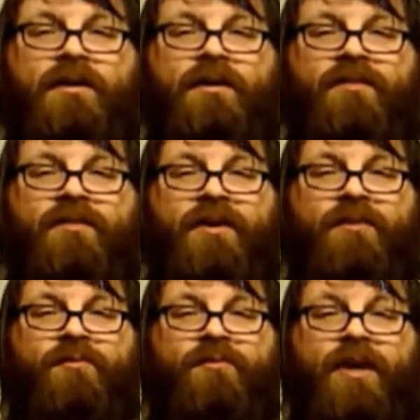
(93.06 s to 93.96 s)
of a
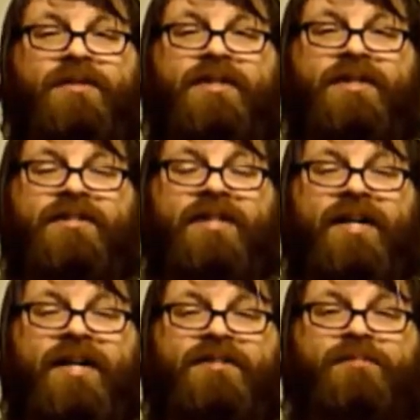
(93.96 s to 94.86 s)
realistic
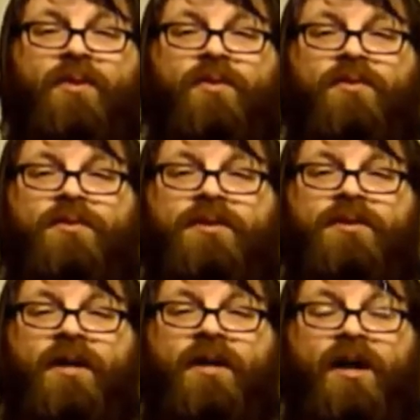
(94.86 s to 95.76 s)
sized boat
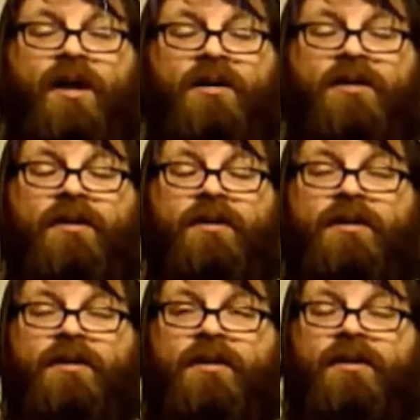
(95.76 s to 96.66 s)
ark.
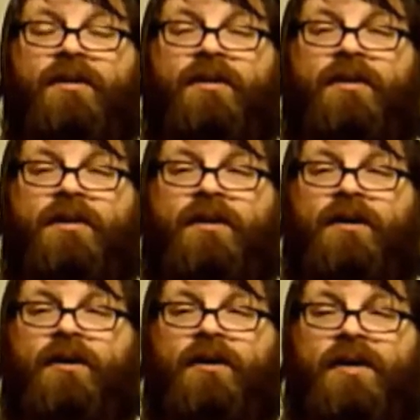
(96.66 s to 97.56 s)

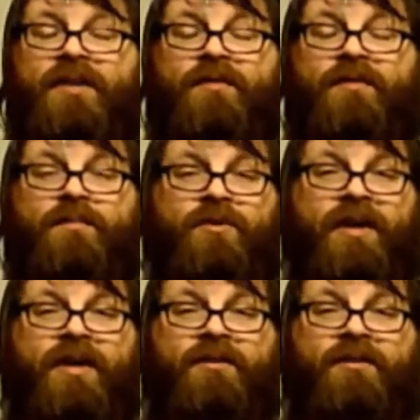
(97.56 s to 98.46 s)
I give him
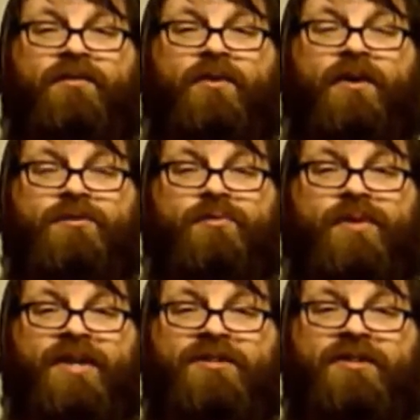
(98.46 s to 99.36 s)
credit for his
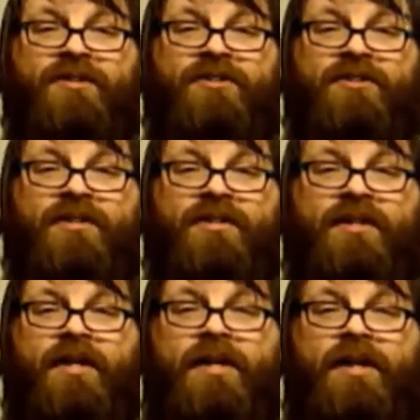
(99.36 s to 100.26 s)
research.
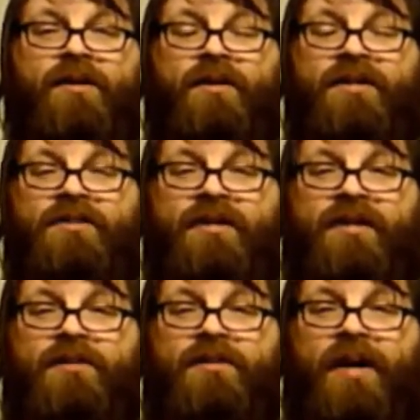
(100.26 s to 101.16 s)
He not only
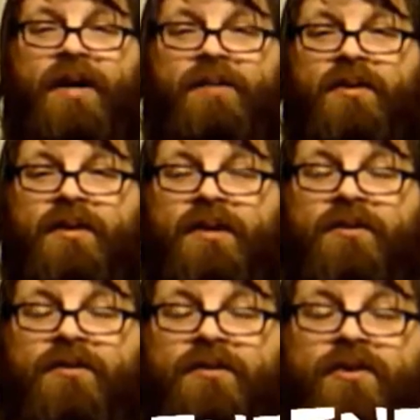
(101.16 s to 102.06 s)
studied the Bible
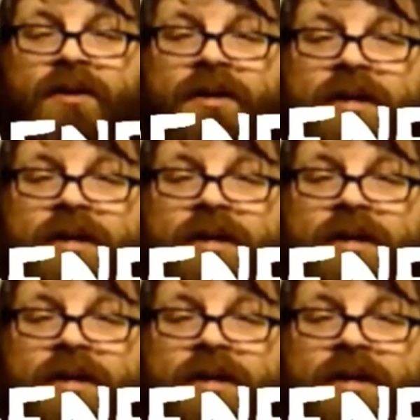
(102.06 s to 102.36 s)
account of Noah,